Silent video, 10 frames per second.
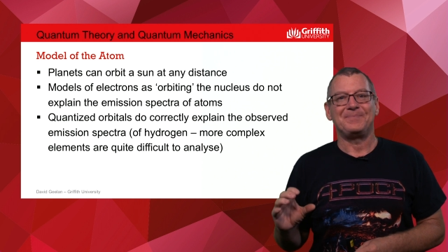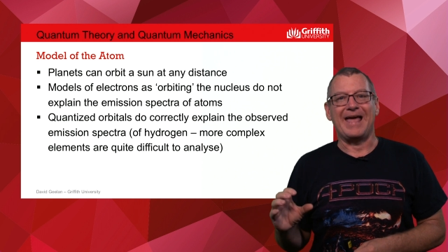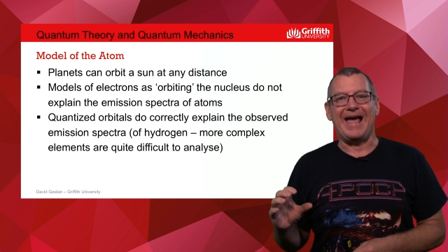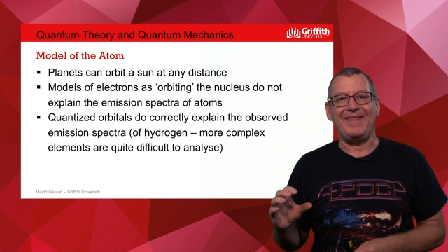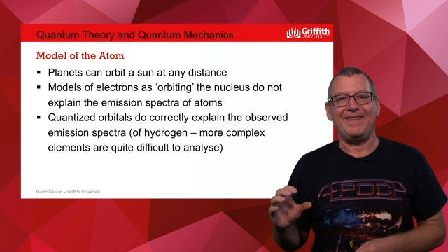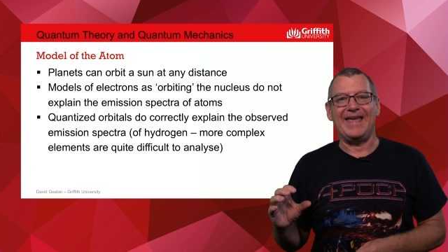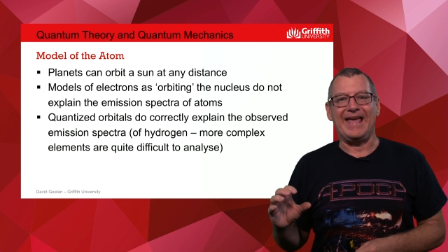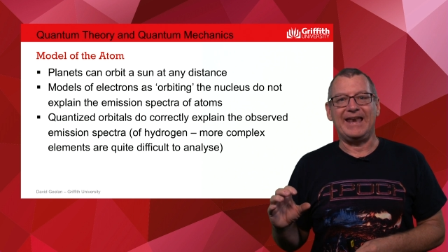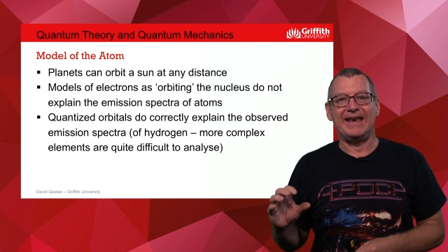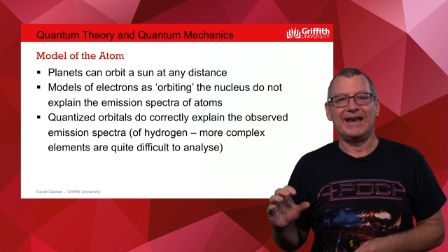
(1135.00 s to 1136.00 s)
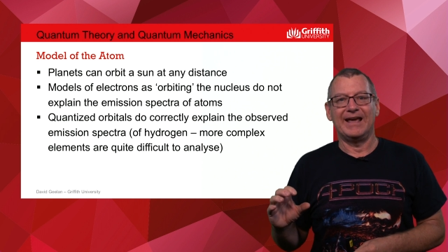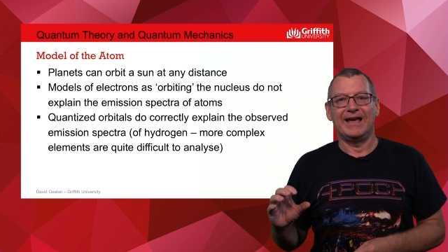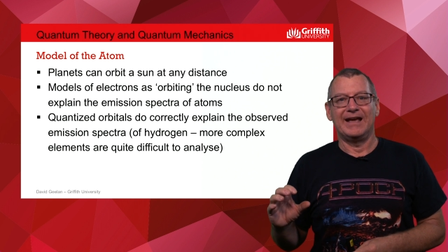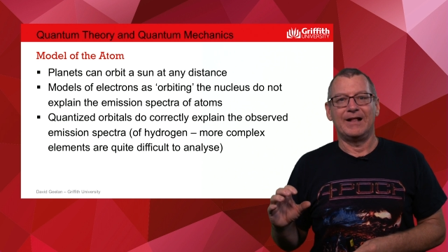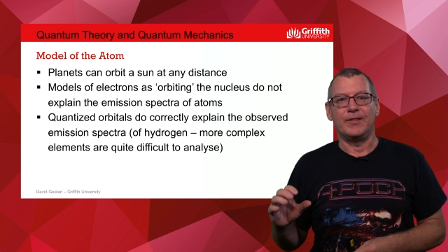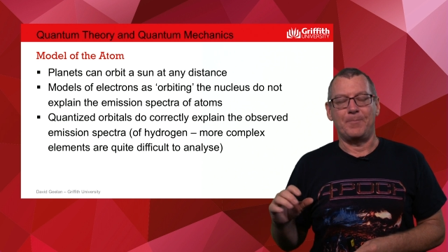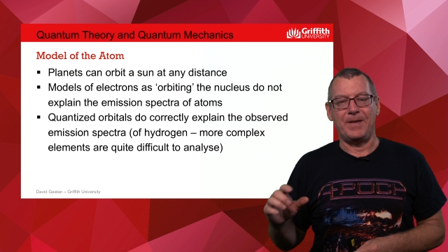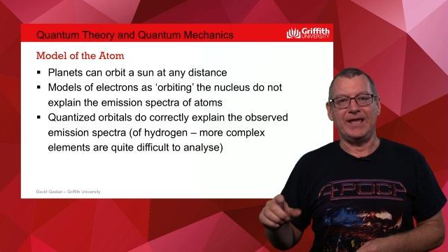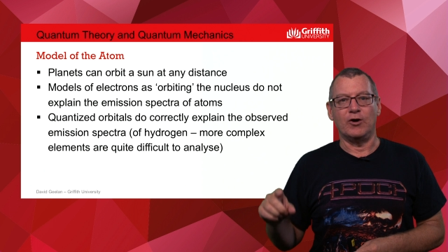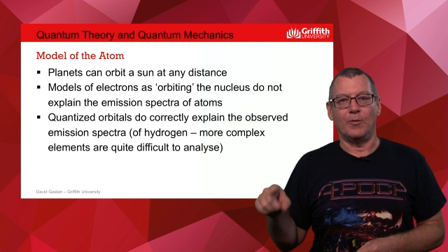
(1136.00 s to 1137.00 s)
And then the
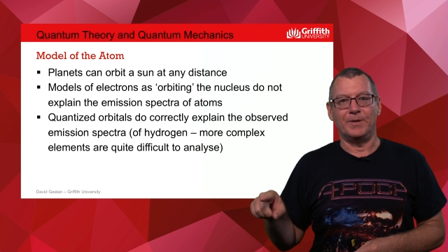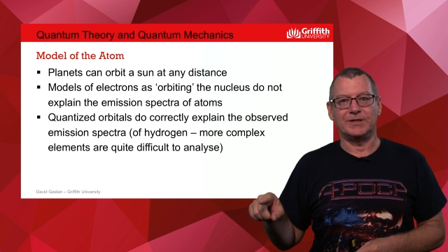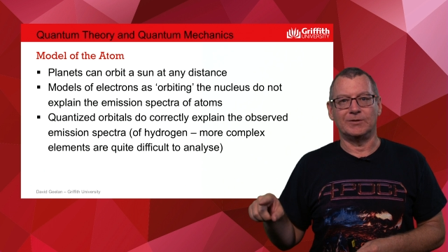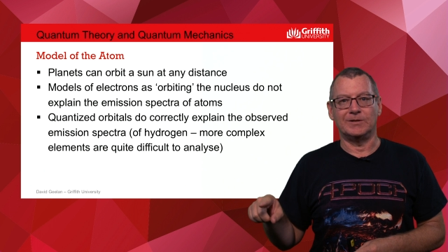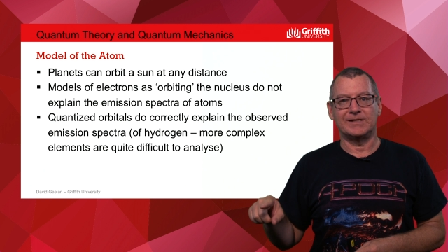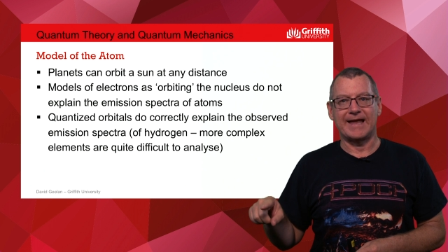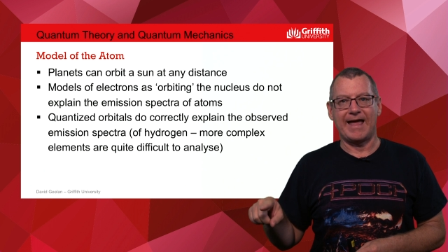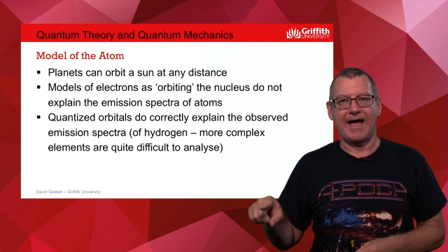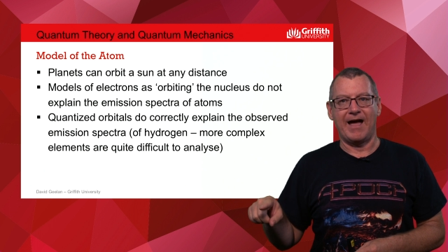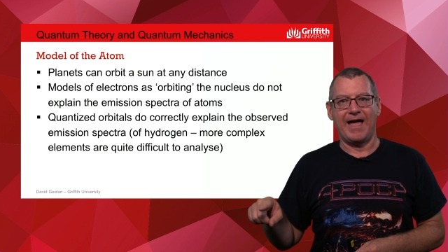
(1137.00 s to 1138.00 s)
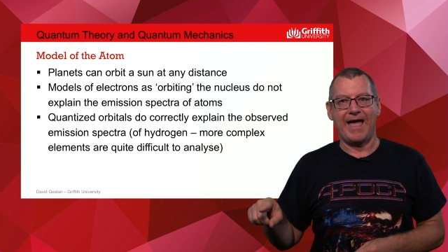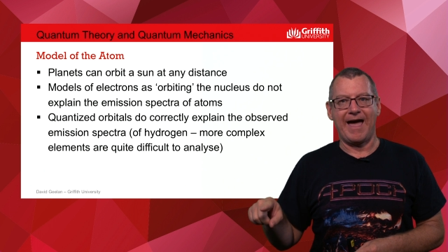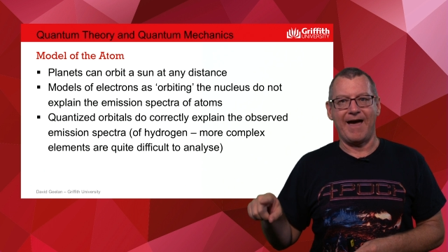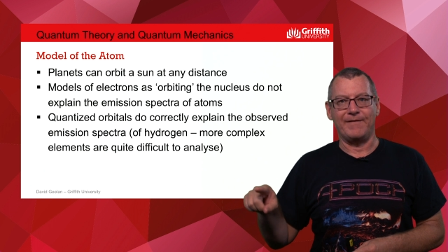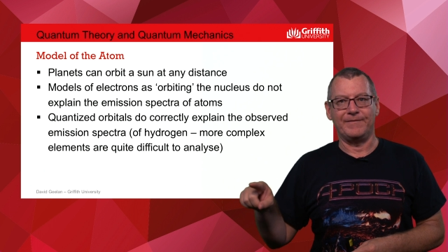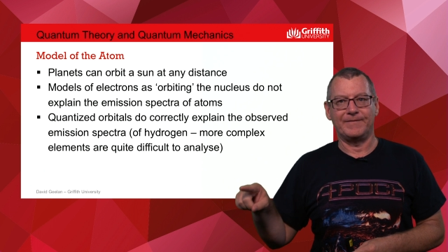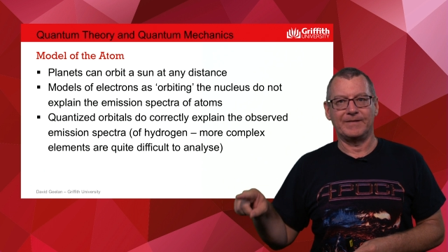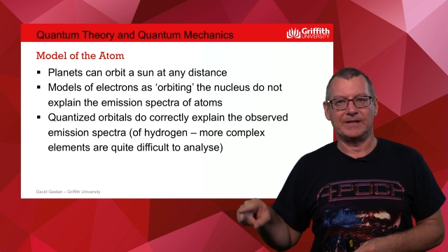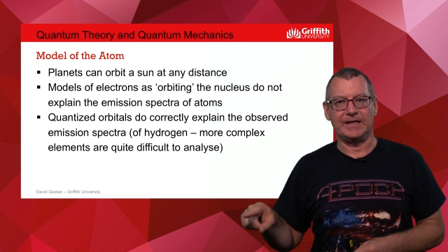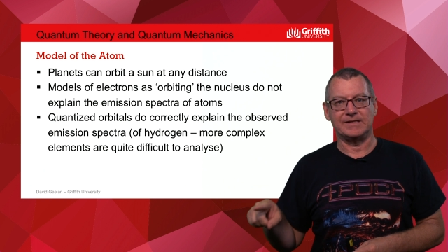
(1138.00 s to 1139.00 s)
p orbitals have
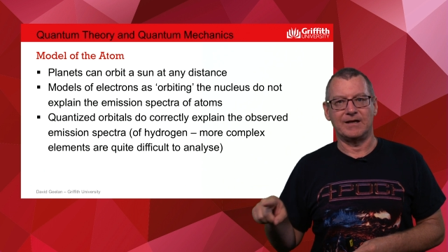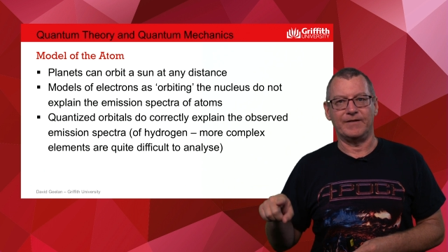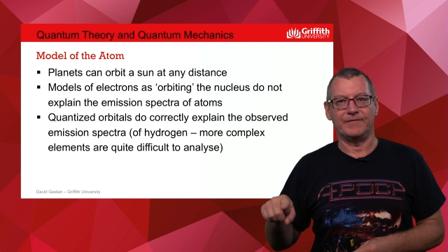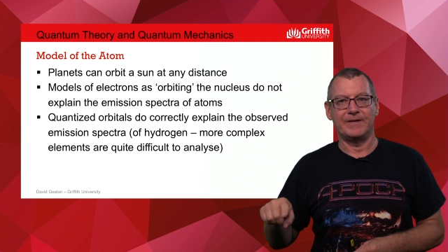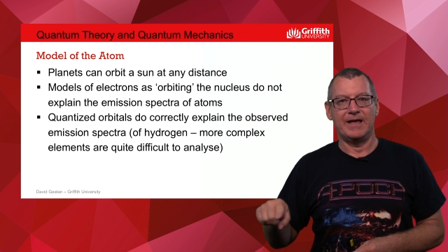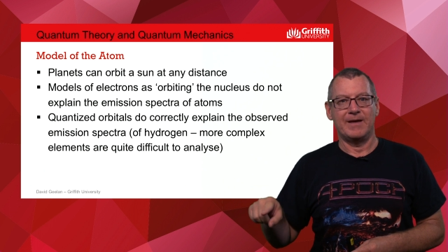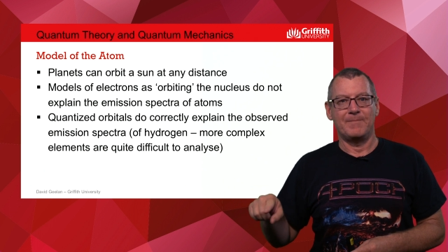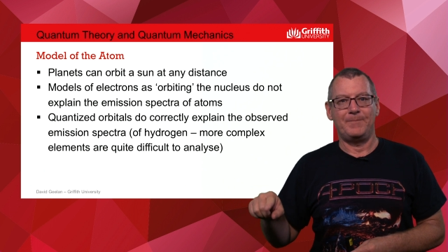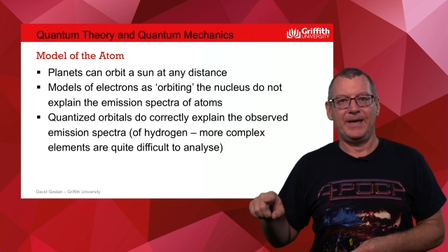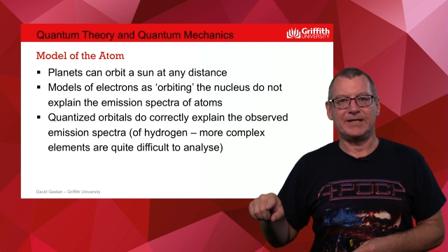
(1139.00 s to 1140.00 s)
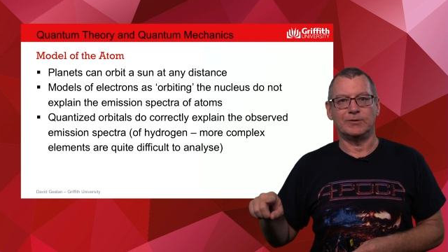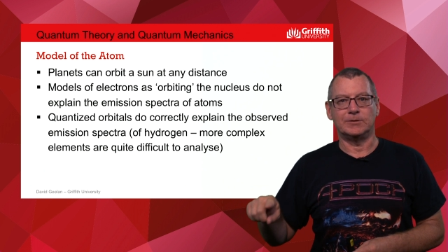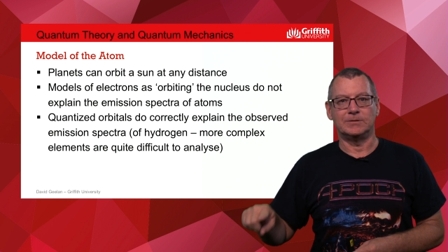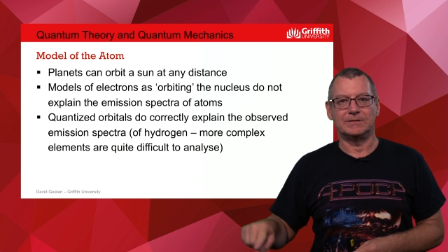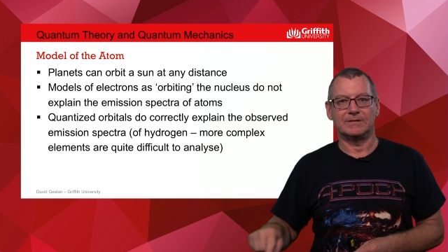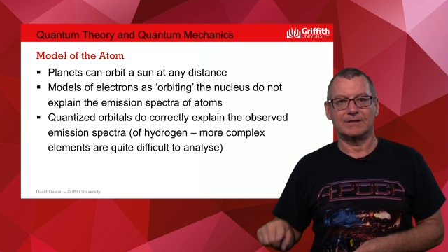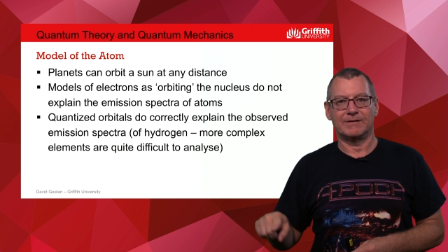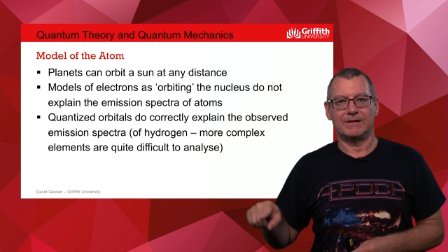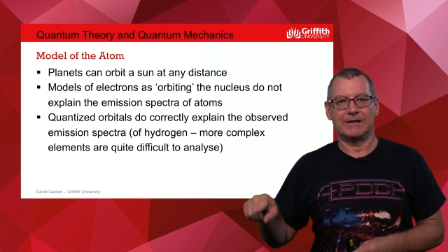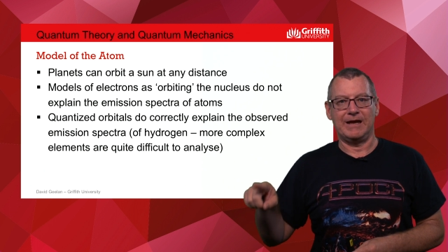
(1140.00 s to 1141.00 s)
these kind of petal
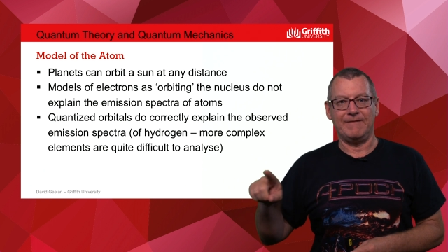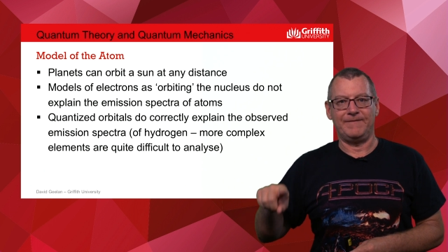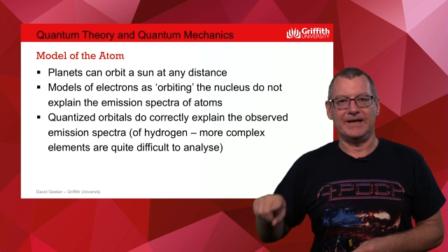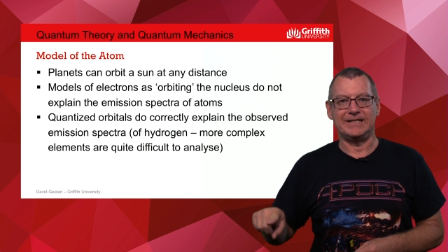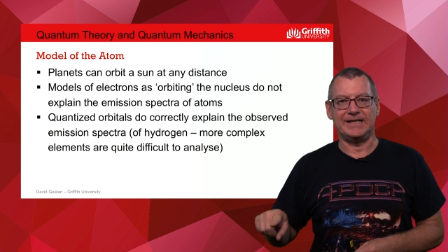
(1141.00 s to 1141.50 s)
infinity